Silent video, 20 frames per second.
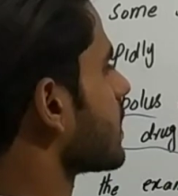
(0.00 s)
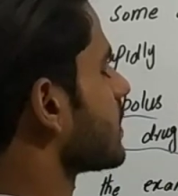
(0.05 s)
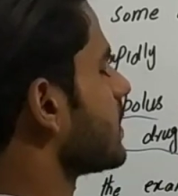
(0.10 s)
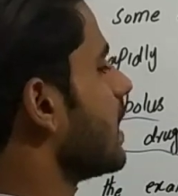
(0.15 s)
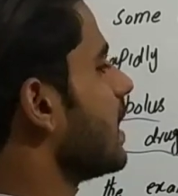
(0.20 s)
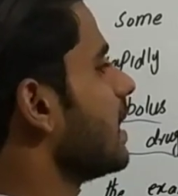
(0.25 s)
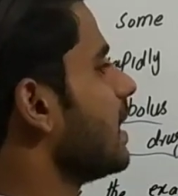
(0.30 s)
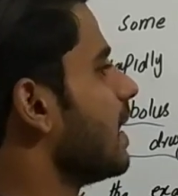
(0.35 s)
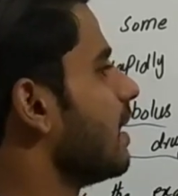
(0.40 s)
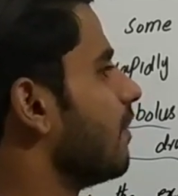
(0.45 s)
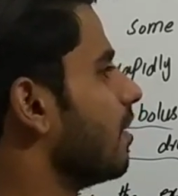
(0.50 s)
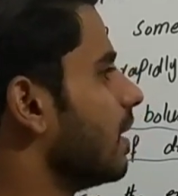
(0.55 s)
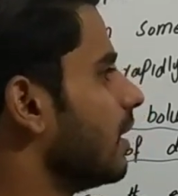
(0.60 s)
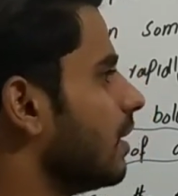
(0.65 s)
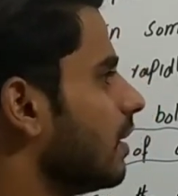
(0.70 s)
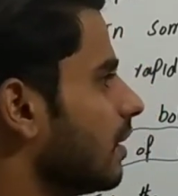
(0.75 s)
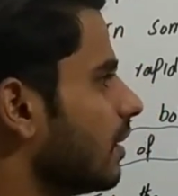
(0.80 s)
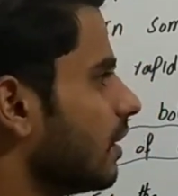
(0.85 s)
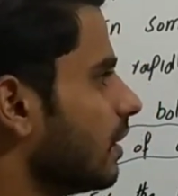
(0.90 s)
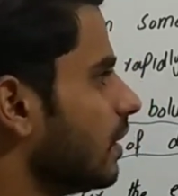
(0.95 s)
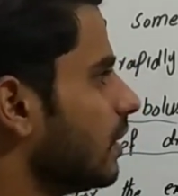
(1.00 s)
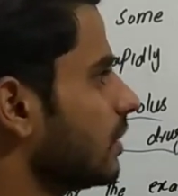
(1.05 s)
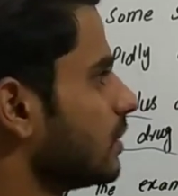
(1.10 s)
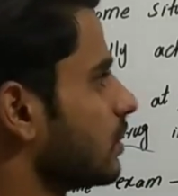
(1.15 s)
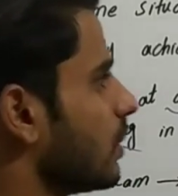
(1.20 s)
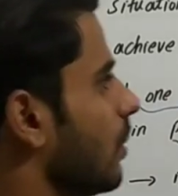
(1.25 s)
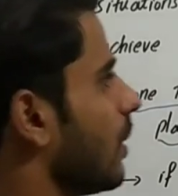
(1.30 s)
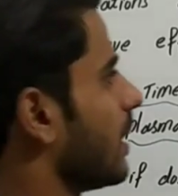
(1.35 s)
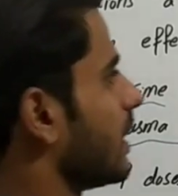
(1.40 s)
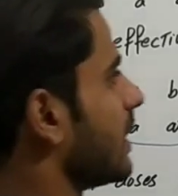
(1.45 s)
steady level.
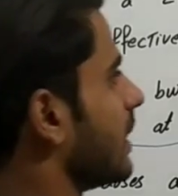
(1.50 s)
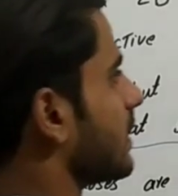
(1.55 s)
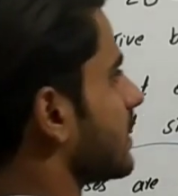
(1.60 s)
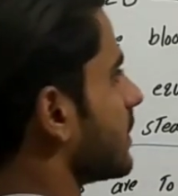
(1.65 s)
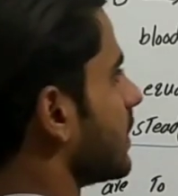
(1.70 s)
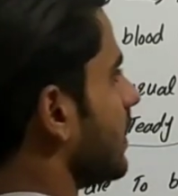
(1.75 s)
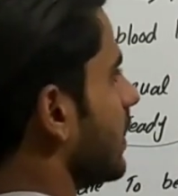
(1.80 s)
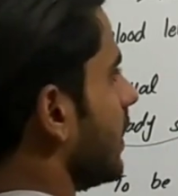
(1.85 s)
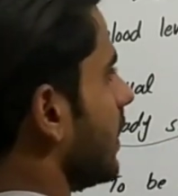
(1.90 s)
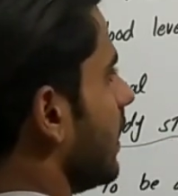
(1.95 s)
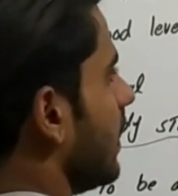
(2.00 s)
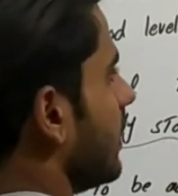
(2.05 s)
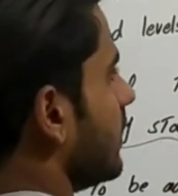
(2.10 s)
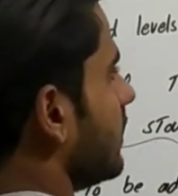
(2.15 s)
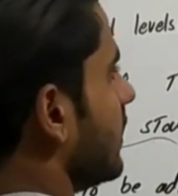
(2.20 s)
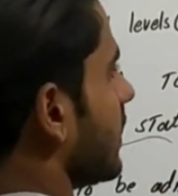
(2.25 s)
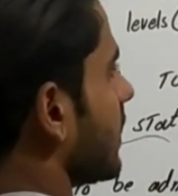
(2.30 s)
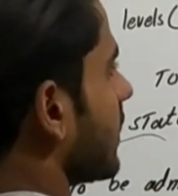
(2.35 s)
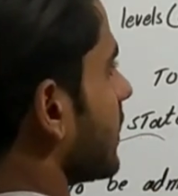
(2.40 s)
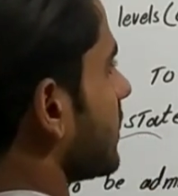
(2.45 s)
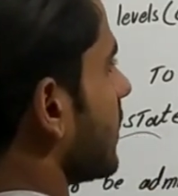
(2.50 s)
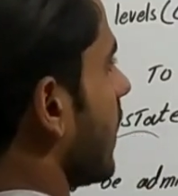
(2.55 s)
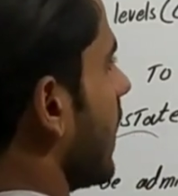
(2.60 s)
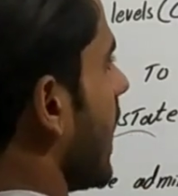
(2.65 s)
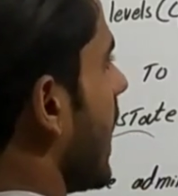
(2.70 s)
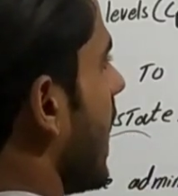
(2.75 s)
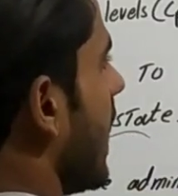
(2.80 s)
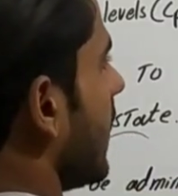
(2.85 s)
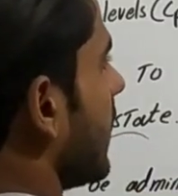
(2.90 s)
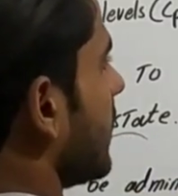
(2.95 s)
So look at this. This is
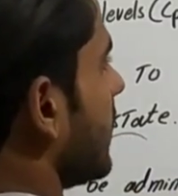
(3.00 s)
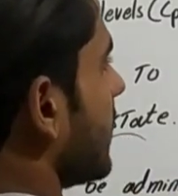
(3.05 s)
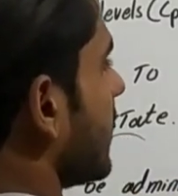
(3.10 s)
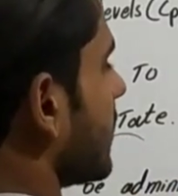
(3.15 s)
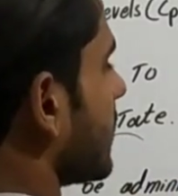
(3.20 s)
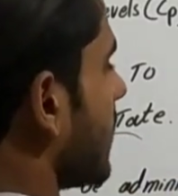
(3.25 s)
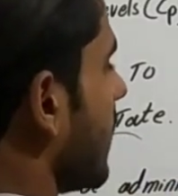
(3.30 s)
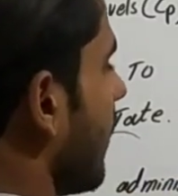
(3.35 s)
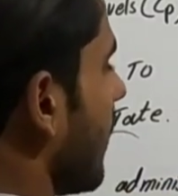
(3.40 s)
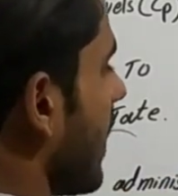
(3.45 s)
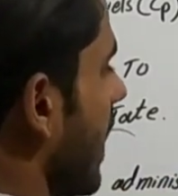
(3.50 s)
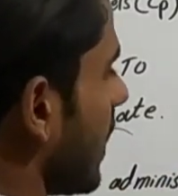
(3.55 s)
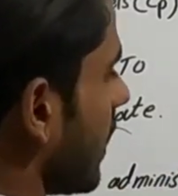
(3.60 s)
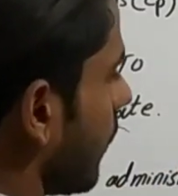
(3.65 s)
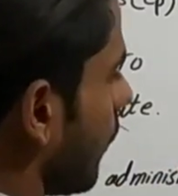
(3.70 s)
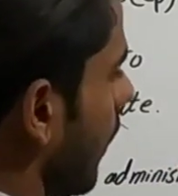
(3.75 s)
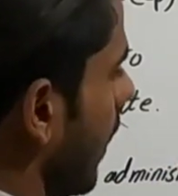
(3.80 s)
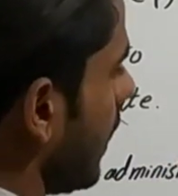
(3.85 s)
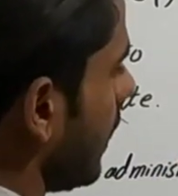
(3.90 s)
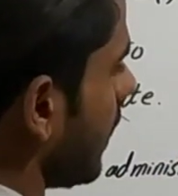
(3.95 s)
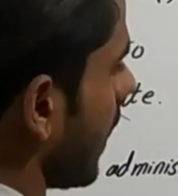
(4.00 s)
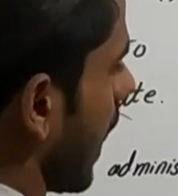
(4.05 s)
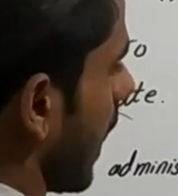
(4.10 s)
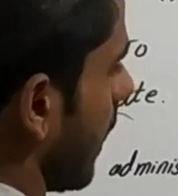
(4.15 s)
given at the one